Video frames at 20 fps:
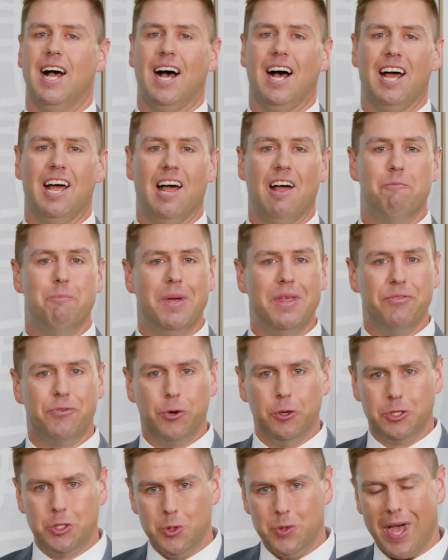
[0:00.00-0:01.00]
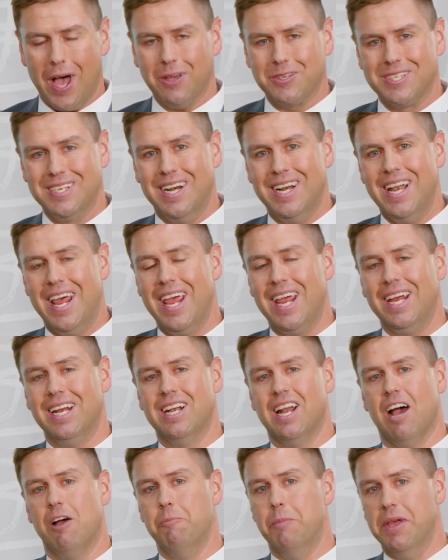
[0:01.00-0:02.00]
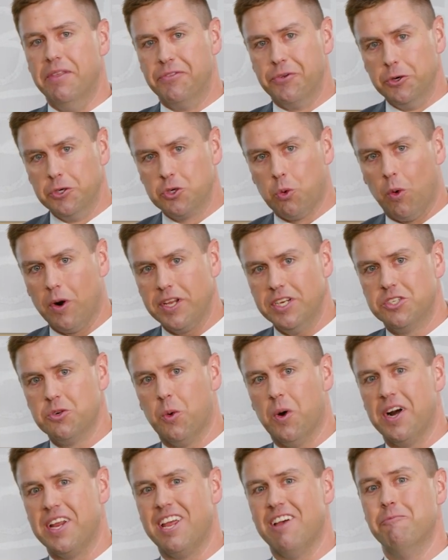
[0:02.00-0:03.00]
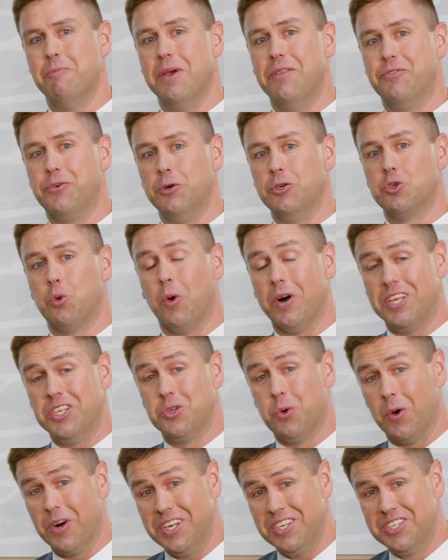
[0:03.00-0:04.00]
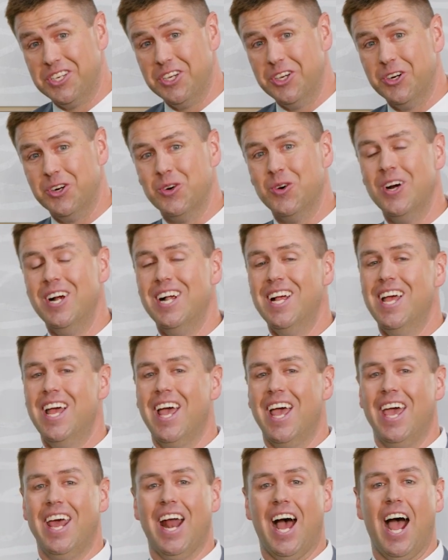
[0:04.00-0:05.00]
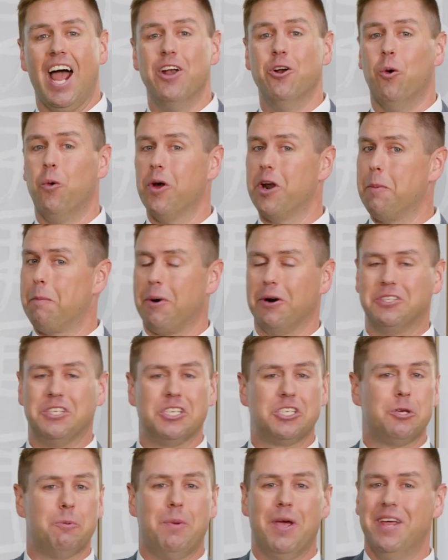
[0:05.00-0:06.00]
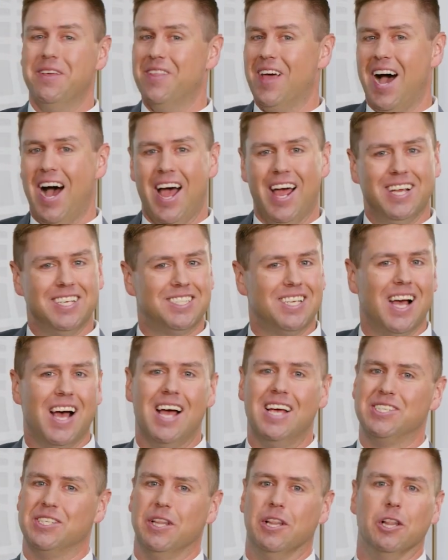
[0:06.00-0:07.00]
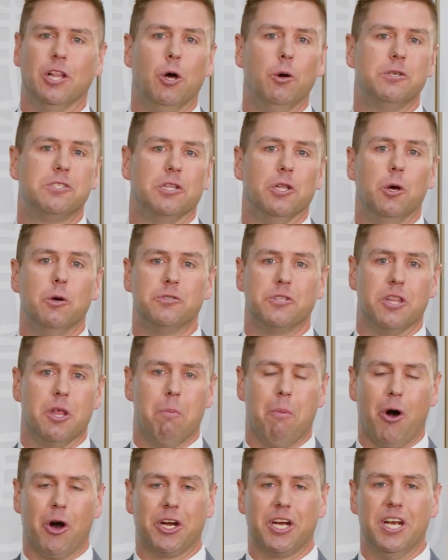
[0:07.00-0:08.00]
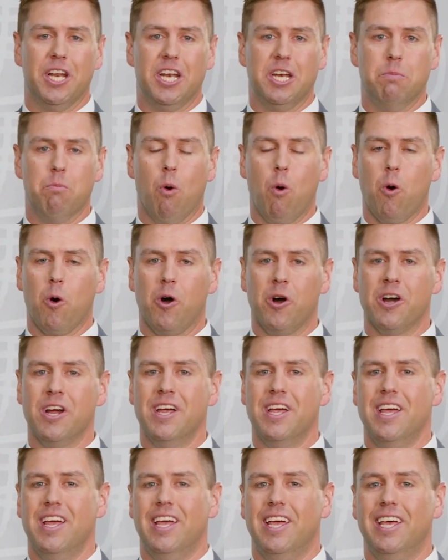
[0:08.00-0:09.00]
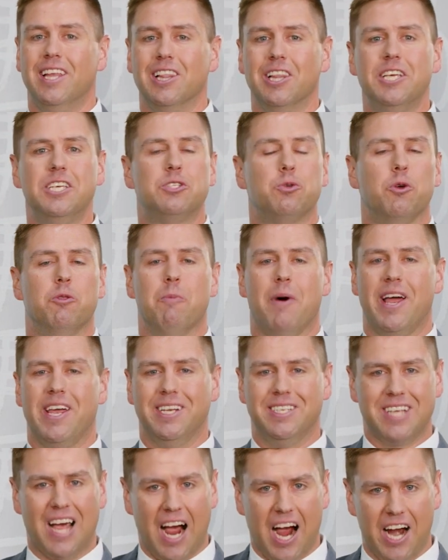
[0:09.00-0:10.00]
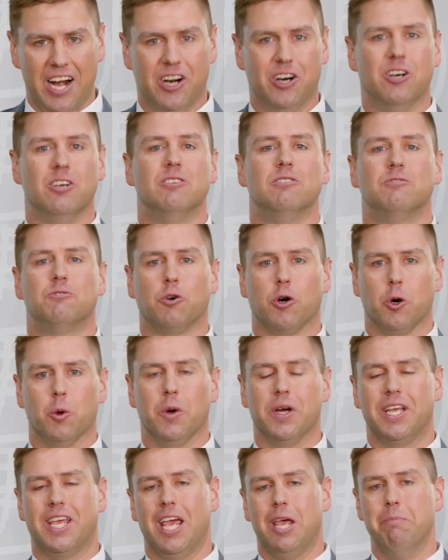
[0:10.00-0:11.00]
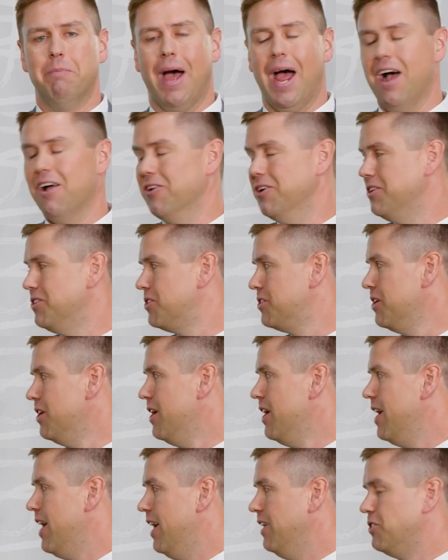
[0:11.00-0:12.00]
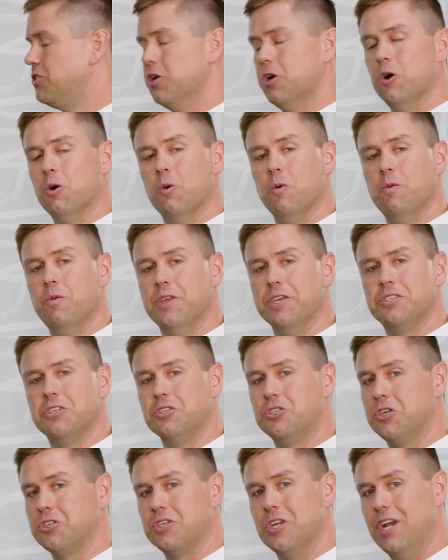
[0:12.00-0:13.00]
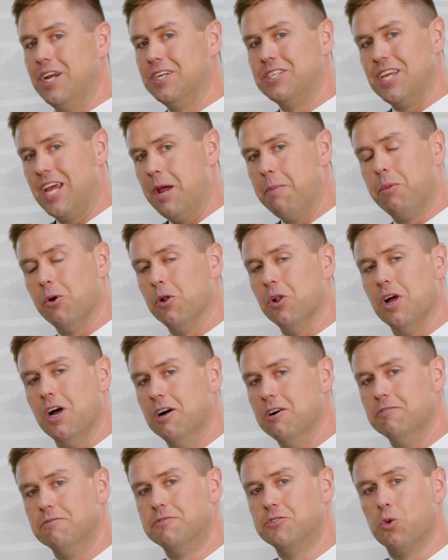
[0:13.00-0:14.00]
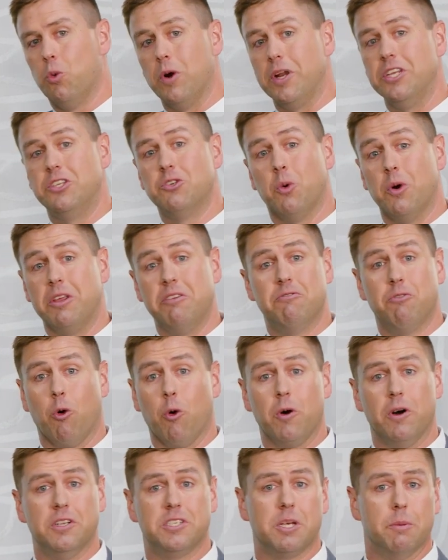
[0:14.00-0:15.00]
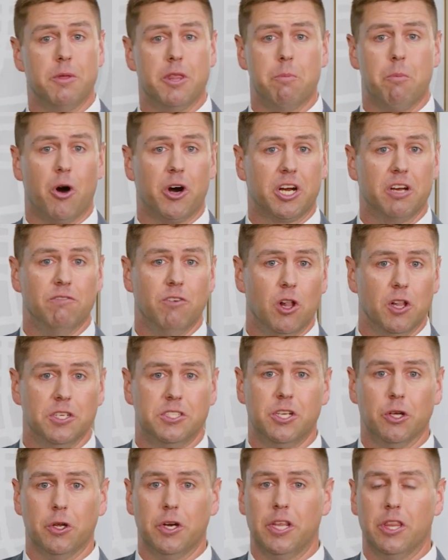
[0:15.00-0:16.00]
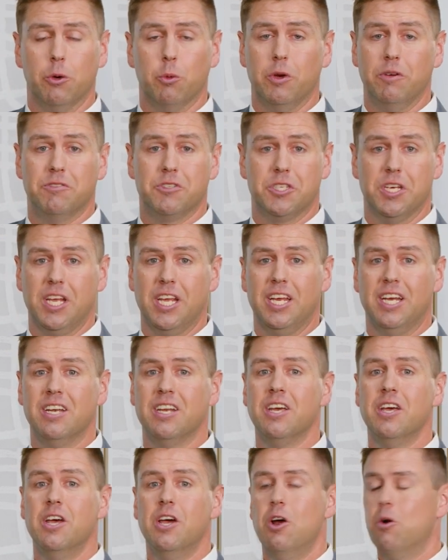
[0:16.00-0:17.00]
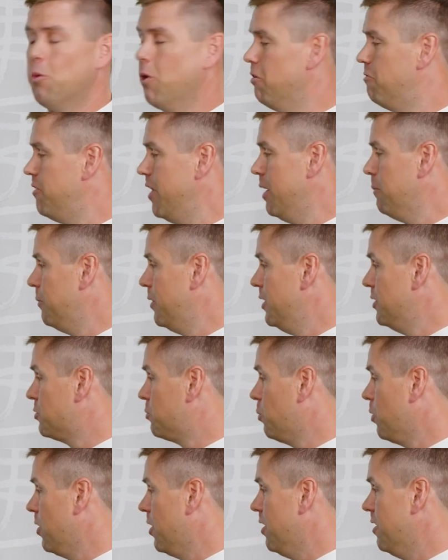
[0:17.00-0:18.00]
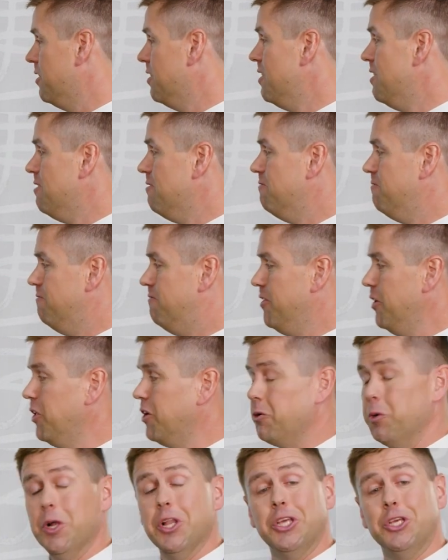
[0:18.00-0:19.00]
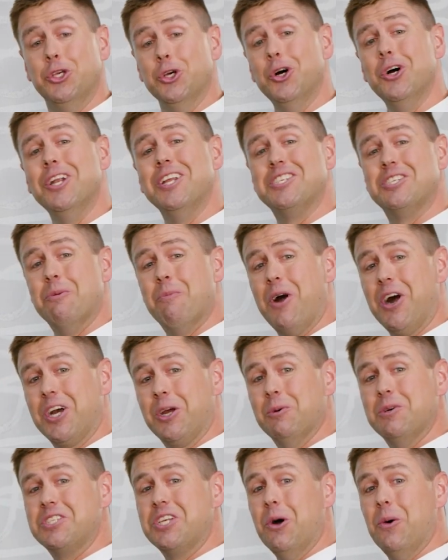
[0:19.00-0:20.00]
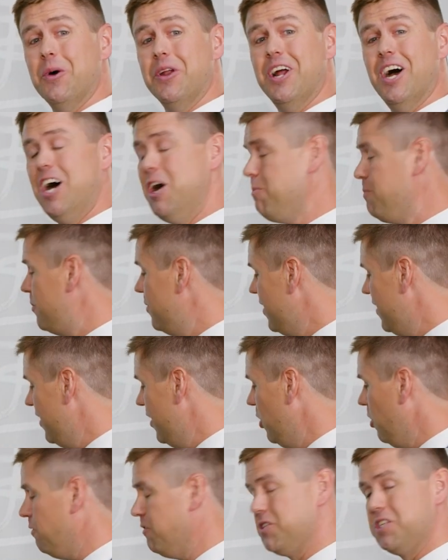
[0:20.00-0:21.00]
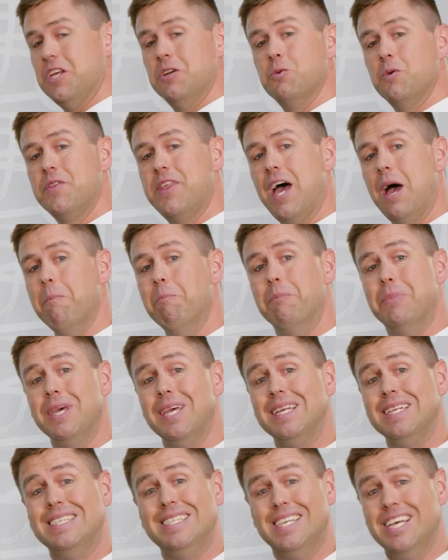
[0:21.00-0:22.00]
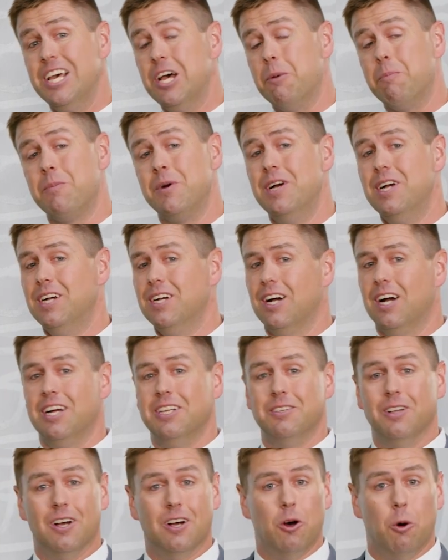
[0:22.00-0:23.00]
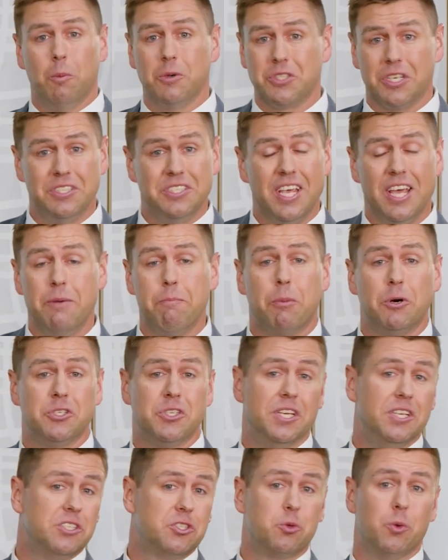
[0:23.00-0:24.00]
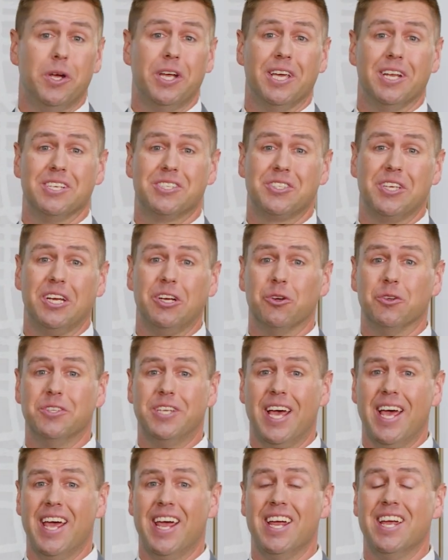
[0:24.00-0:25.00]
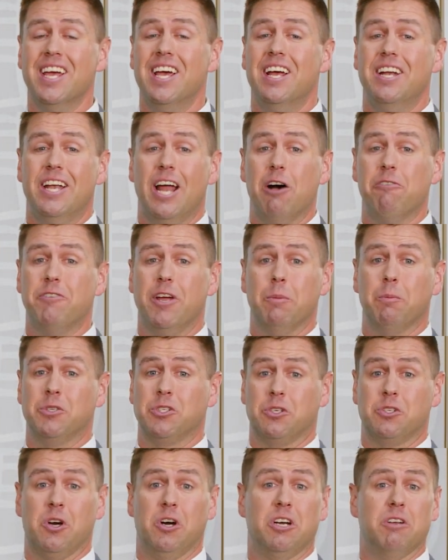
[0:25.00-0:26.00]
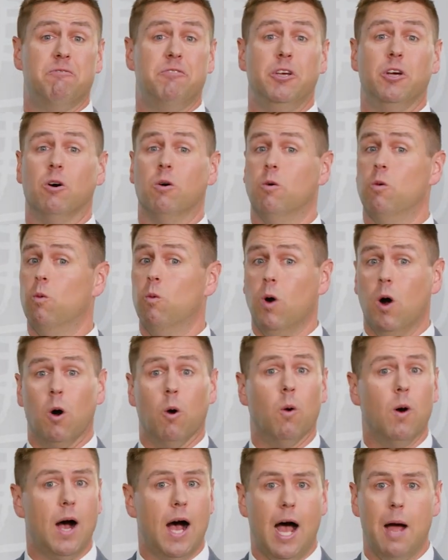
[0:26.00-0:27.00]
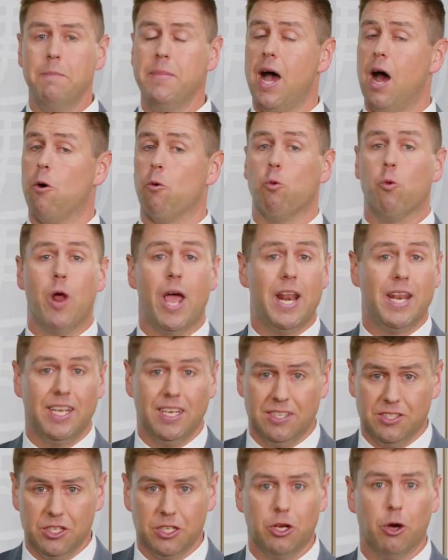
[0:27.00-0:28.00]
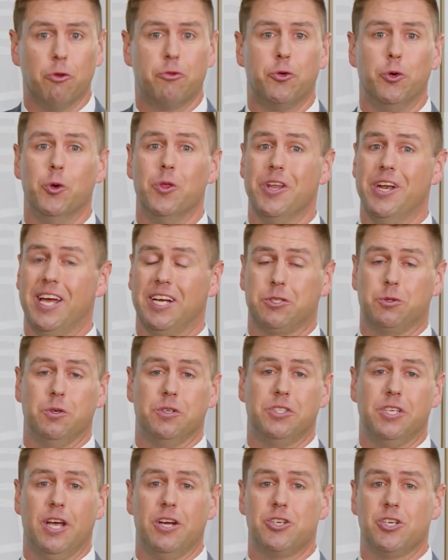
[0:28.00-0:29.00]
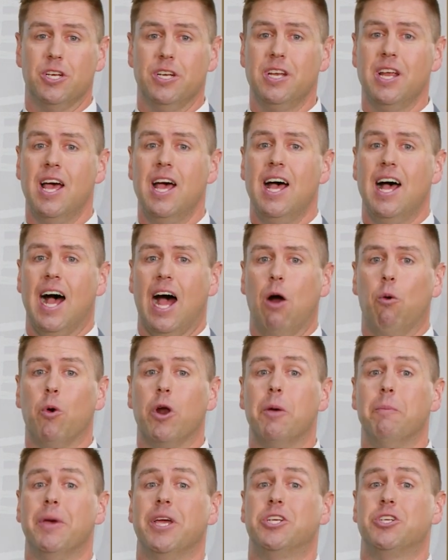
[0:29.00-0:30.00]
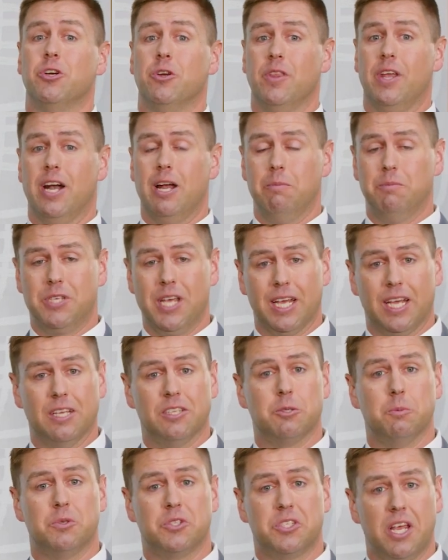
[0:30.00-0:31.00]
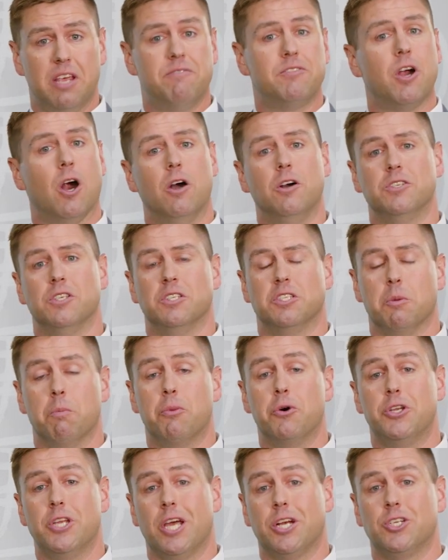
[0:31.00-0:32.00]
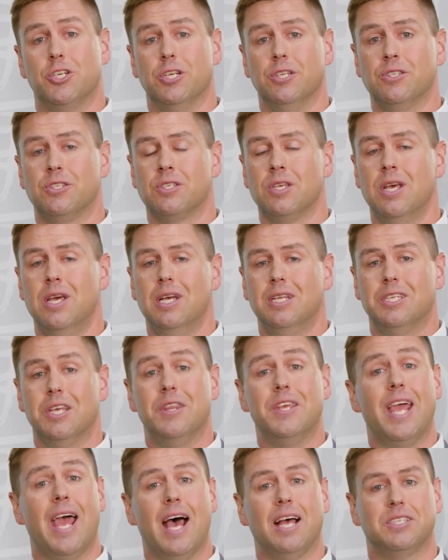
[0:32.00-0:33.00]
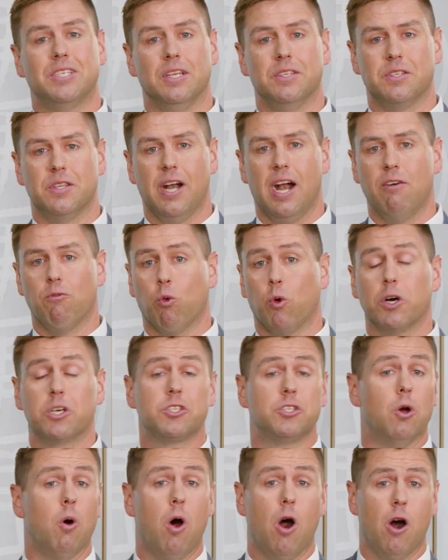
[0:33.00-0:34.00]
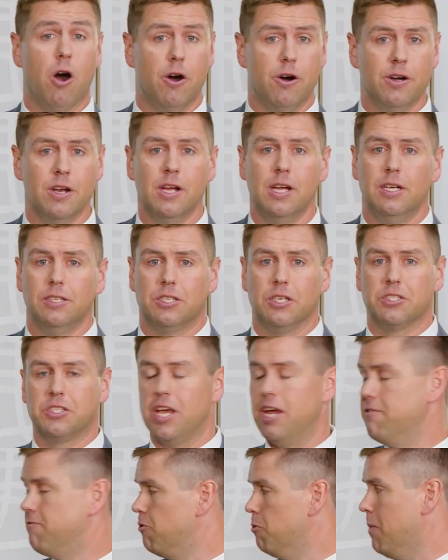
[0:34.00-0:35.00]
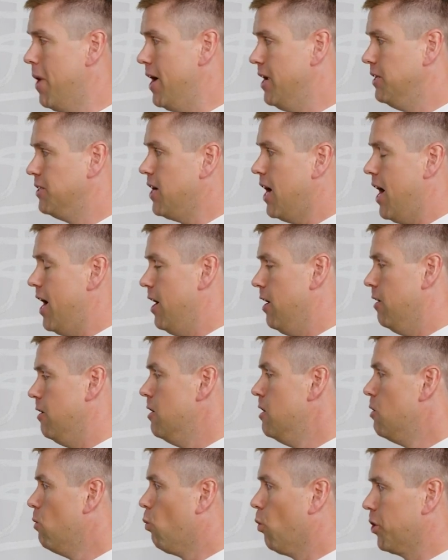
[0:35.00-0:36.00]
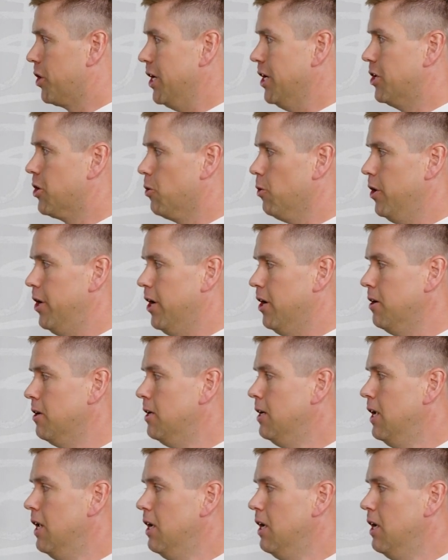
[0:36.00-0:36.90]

I've been through 2008, I've been through 2020, I've been through 2022, and I don't want to participate in the highest highs and the lowest lows of the market anymore, at least with my entire 401k balance. And so this is just an example of 2024 and some of the market volatility that we've seen, where families were feeling really good as the market was going up. And then all of a sudden with that big dip, almost a 10% swing in a single day, now families are starting to feel, whoa, I'm not ready to go through the next recession. I want to make sure that I'm taking some safeguards and some protections to the assets that I've worked so hard to save for my entire working career.